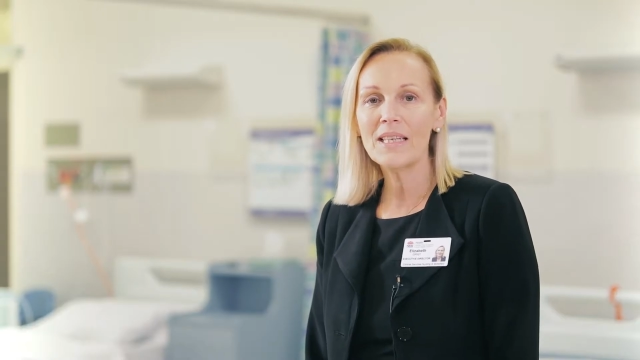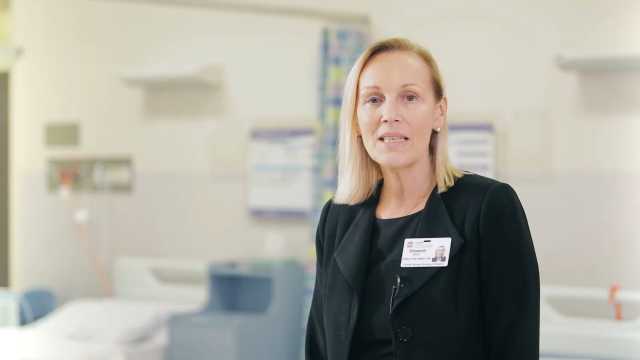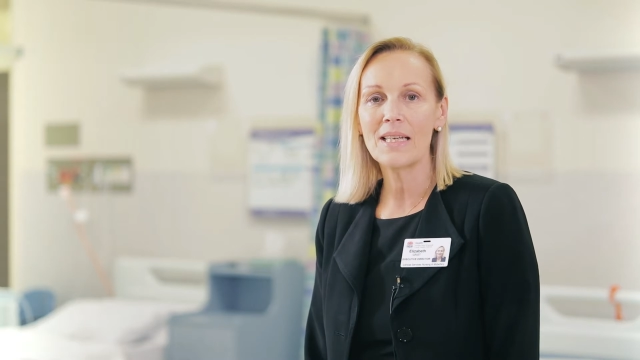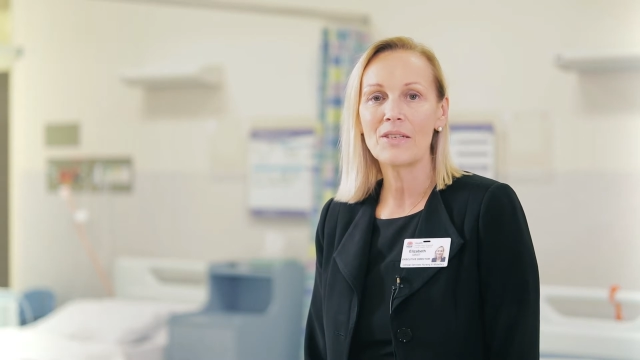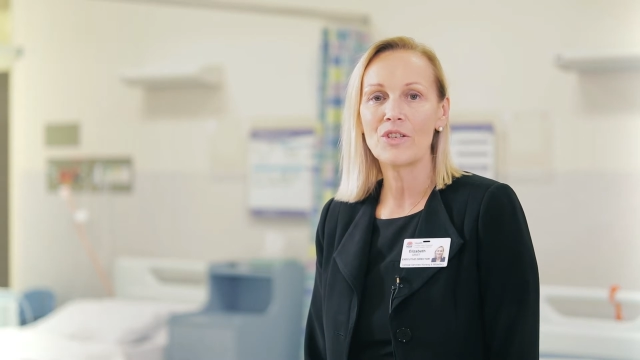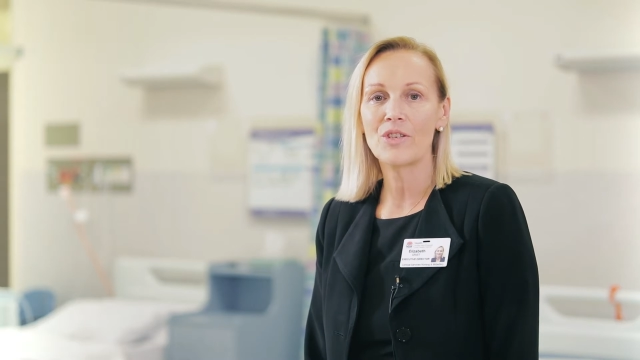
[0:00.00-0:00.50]

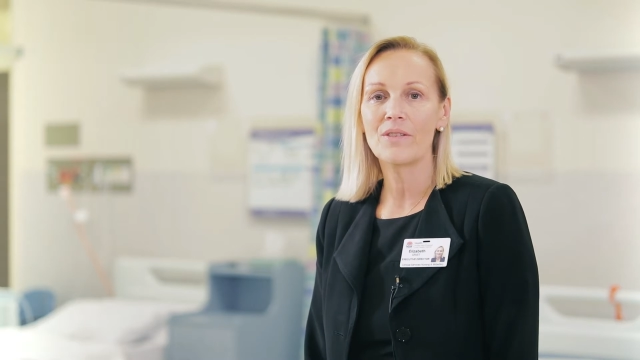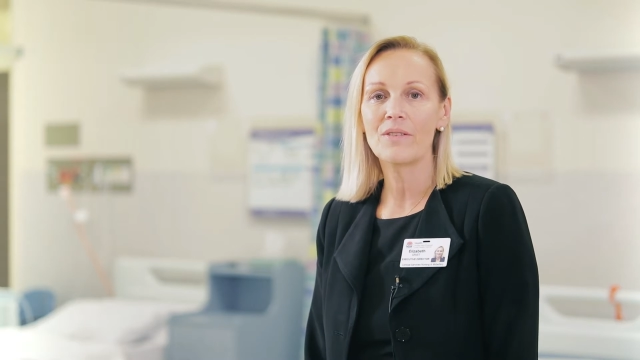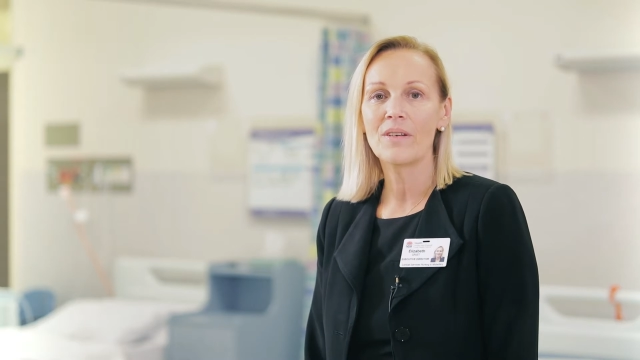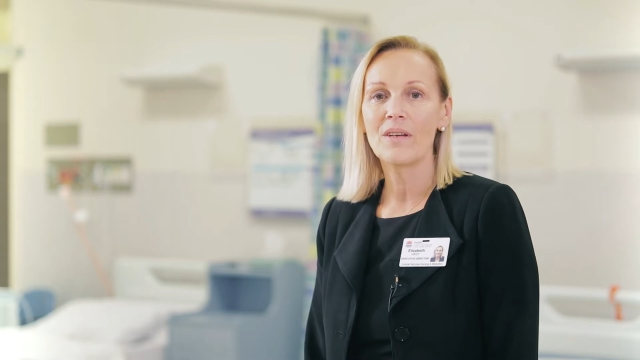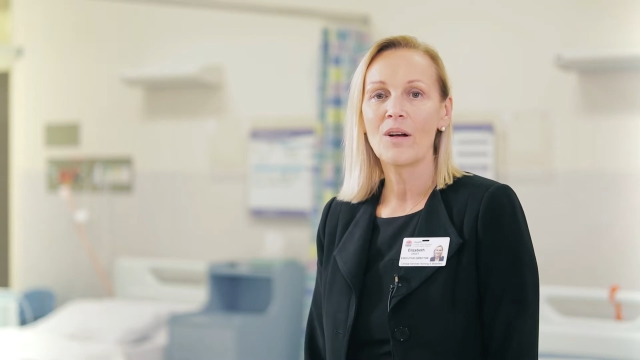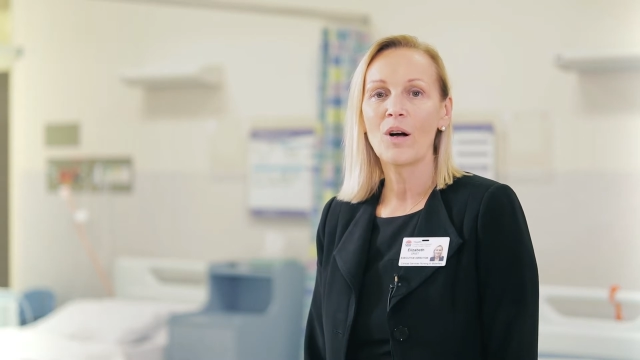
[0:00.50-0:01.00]
intention
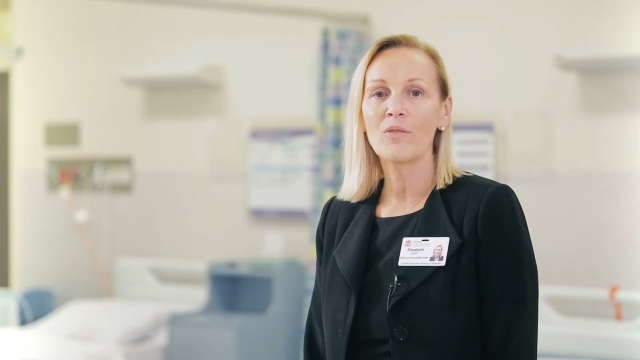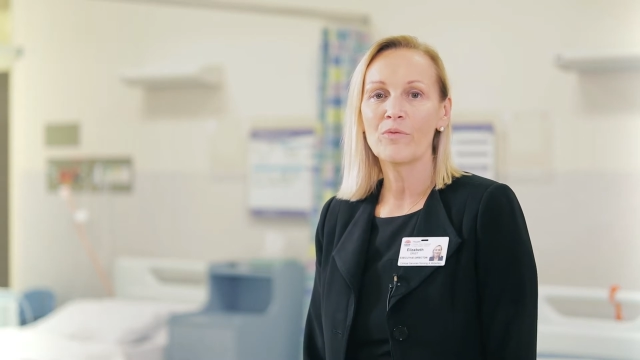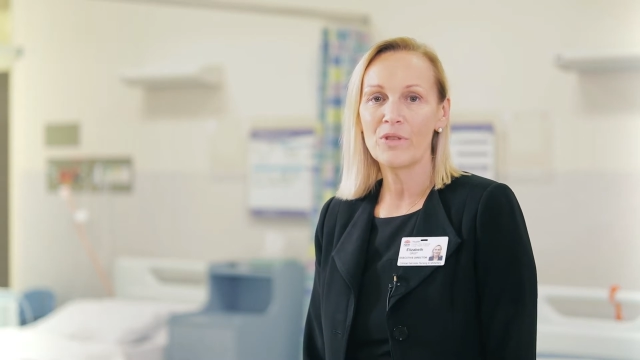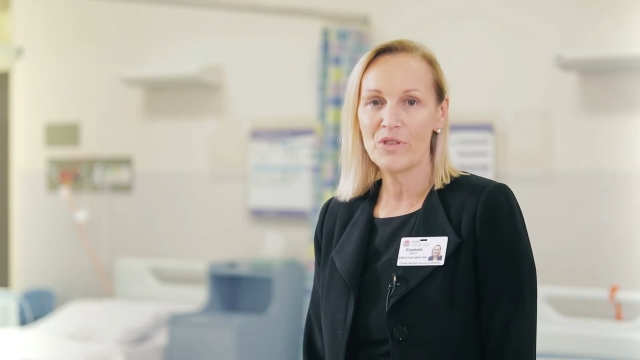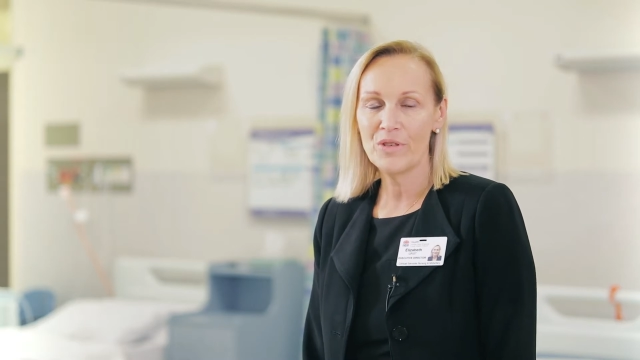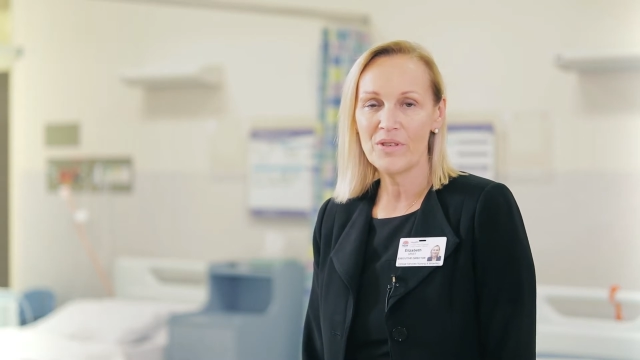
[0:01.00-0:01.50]
of
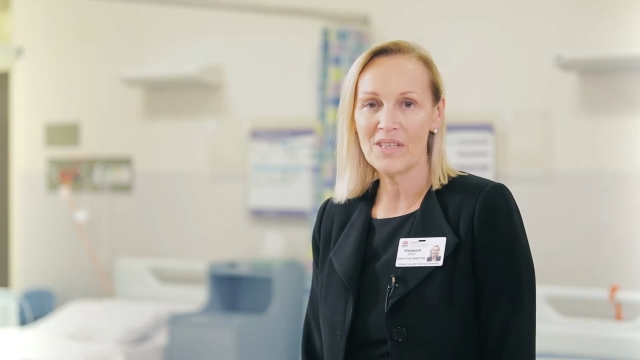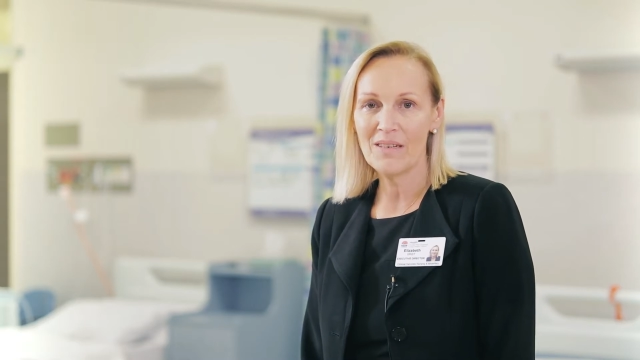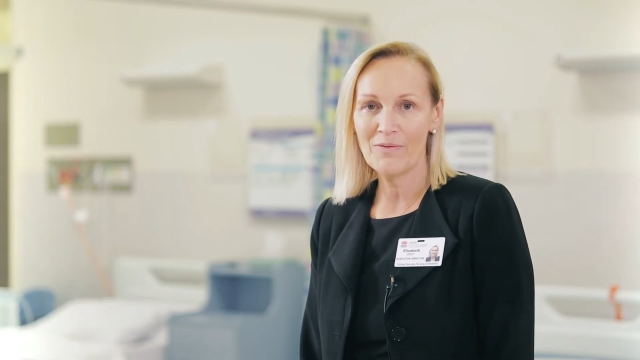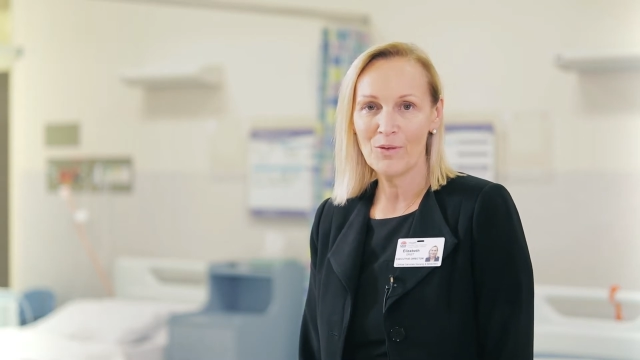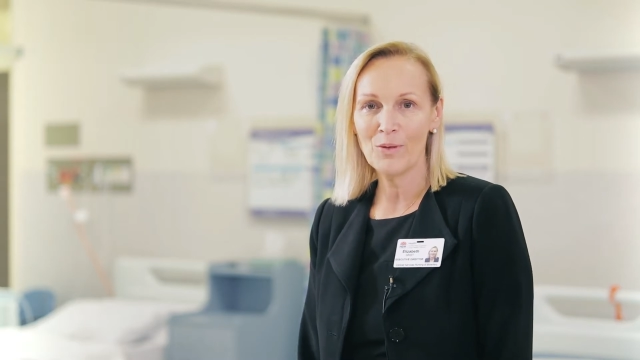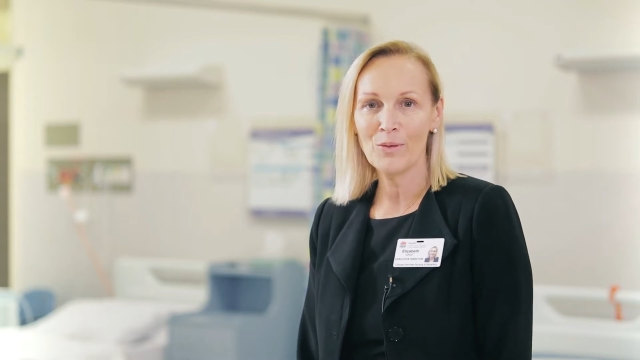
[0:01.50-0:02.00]
reducing
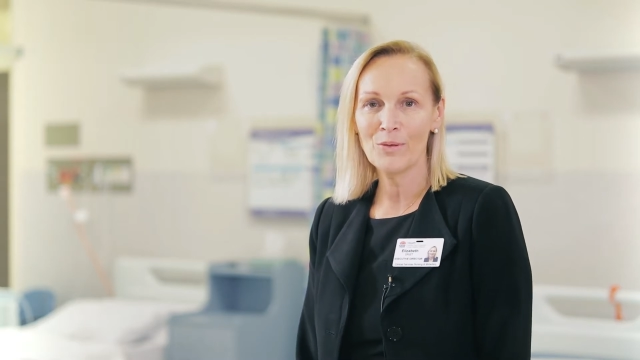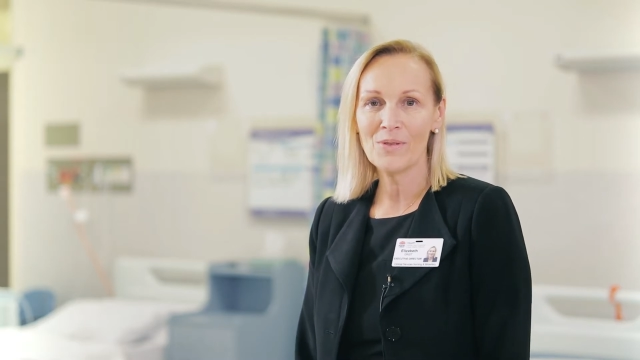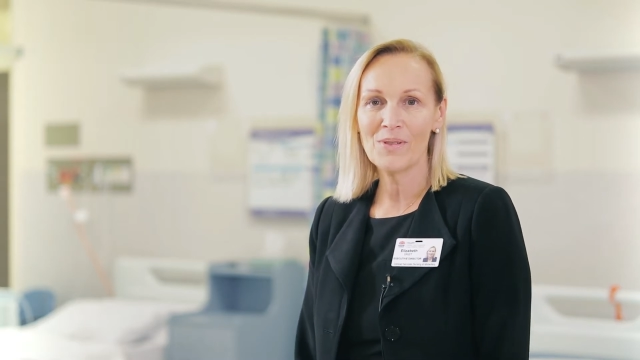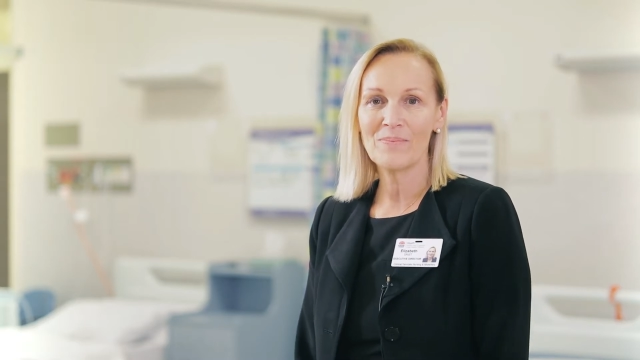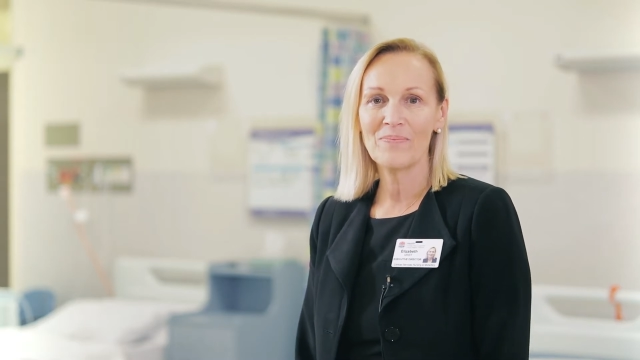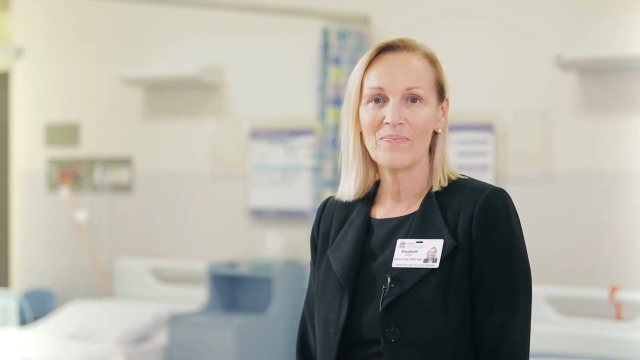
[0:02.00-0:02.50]

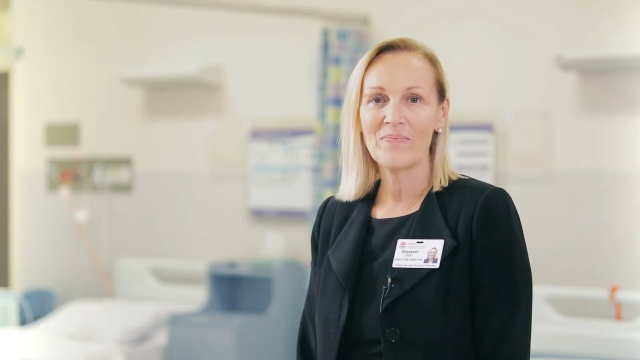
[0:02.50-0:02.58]
falls.